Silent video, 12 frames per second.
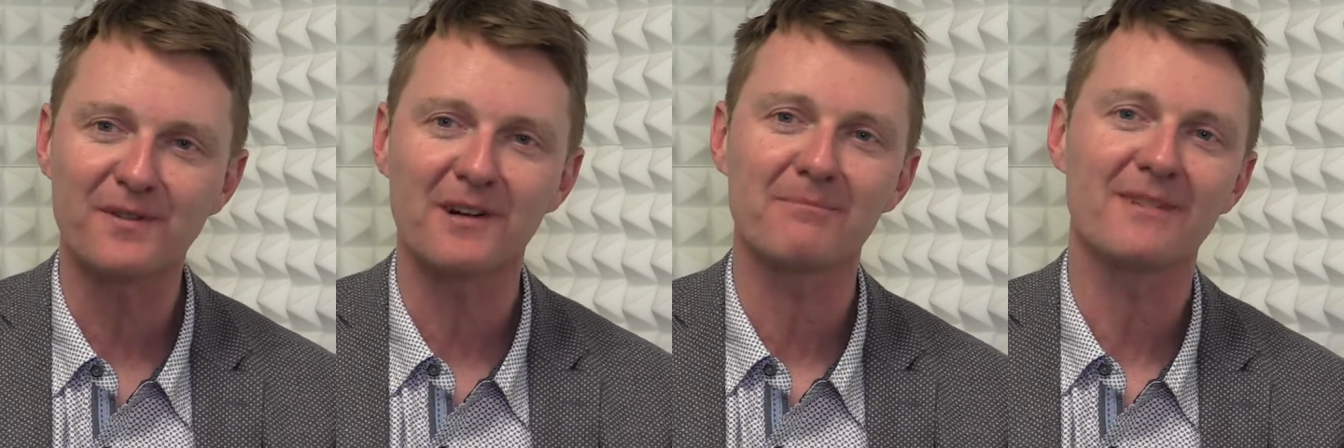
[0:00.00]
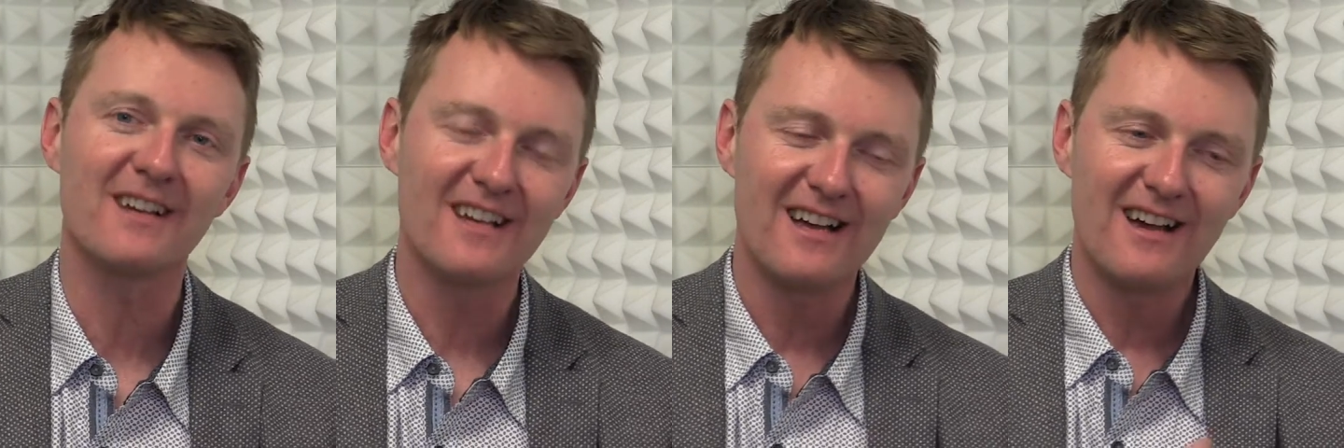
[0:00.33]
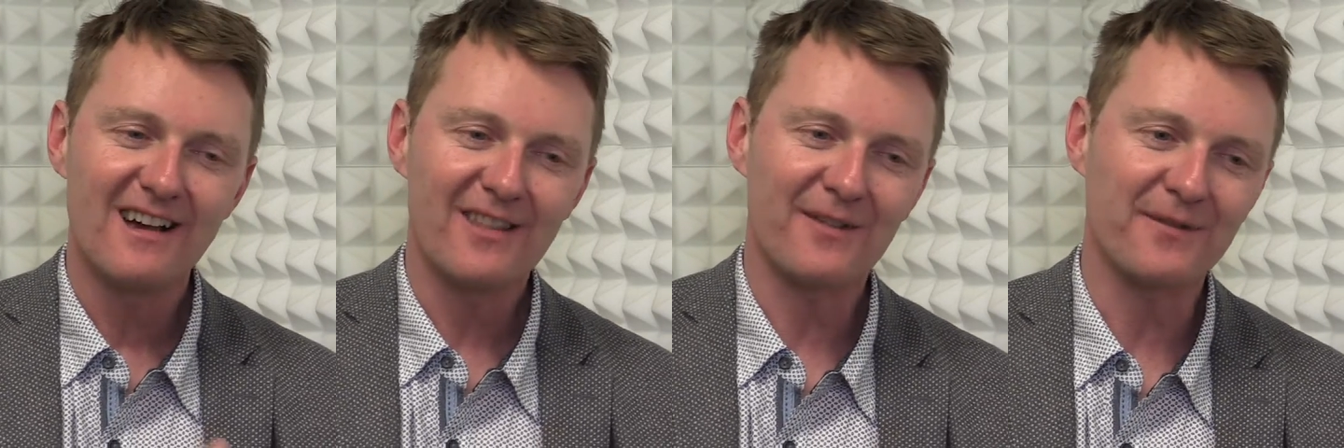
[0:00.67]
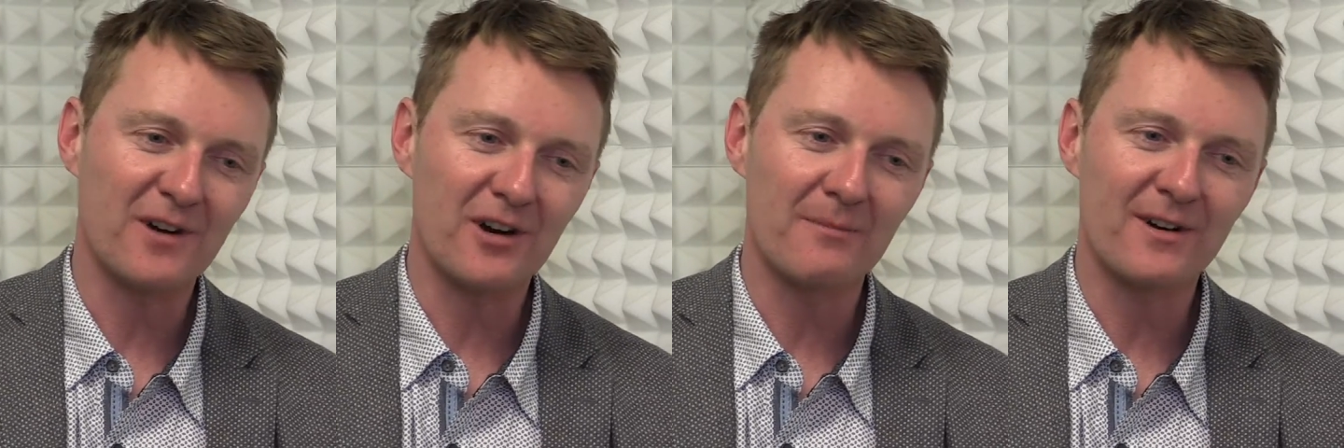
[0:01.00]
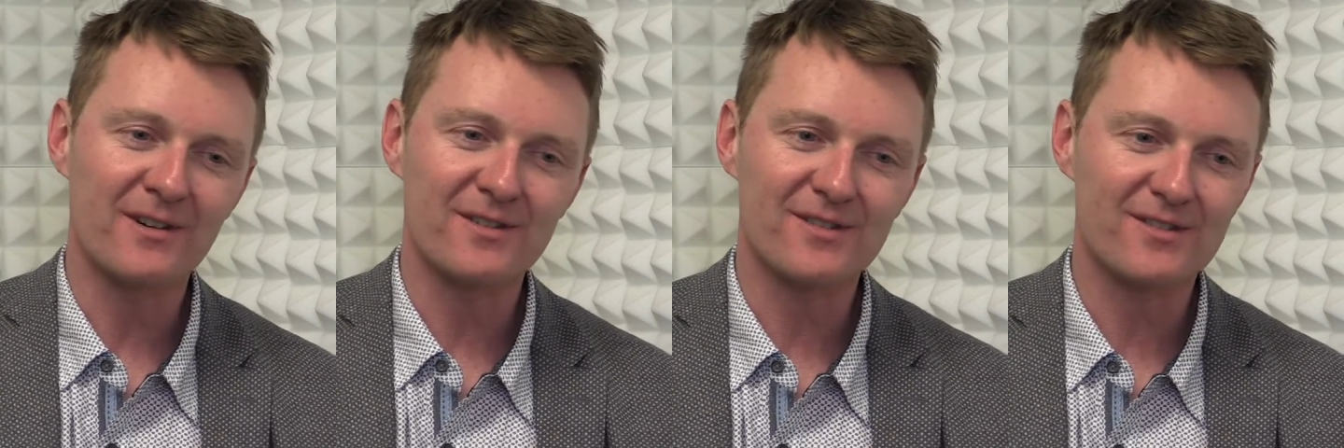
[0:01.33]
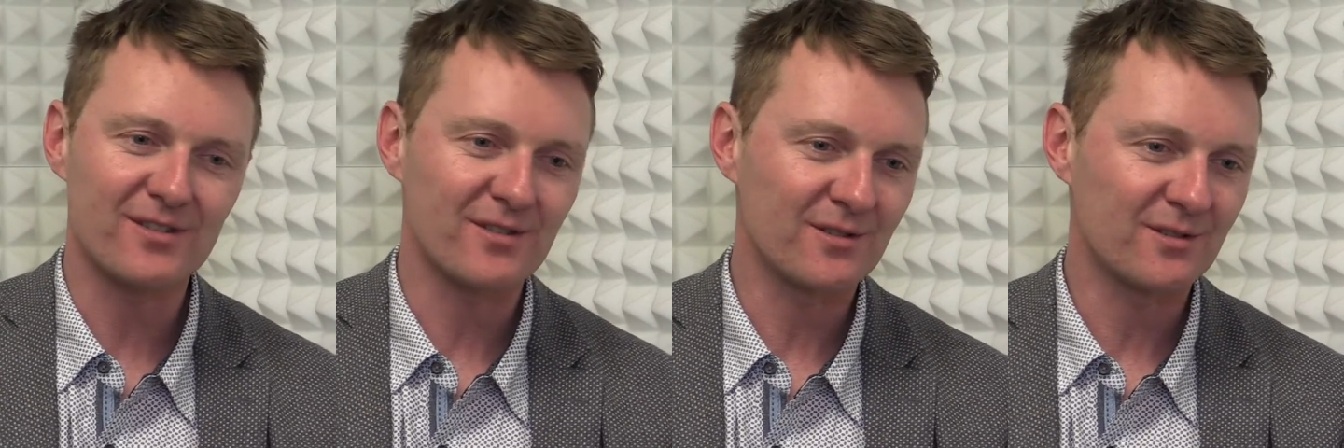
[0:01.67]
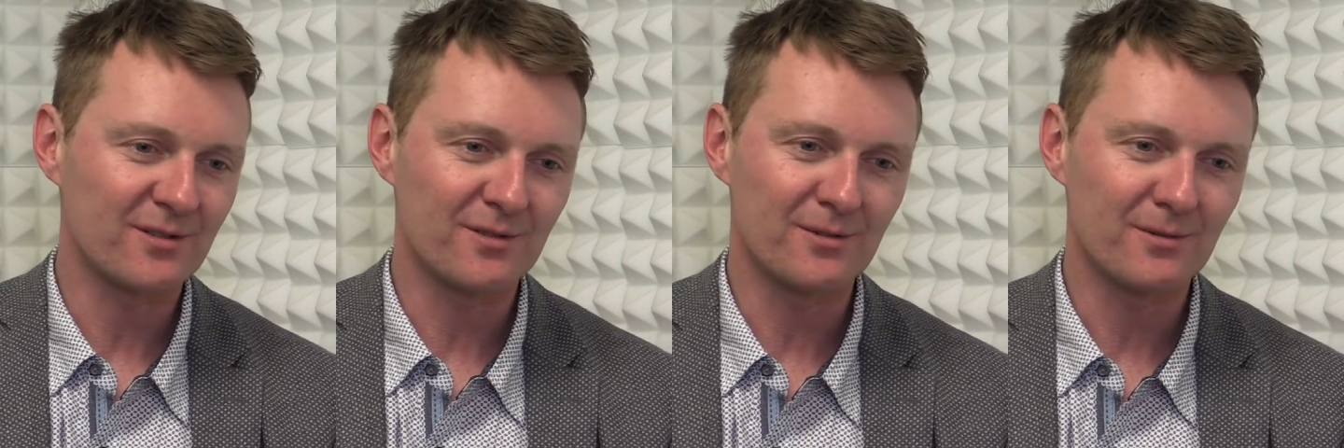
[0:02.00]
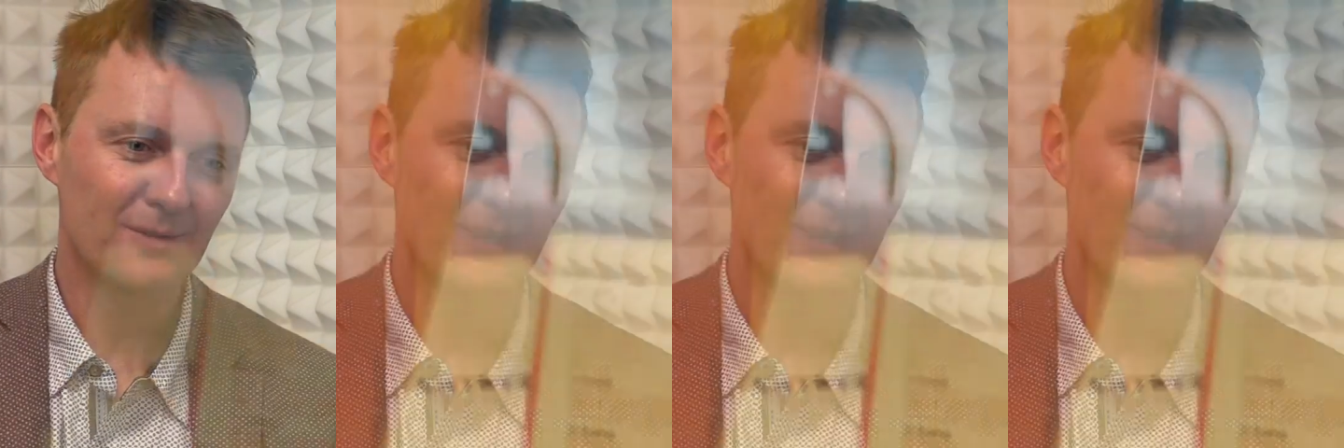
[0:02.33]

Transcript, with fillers: from the farmers to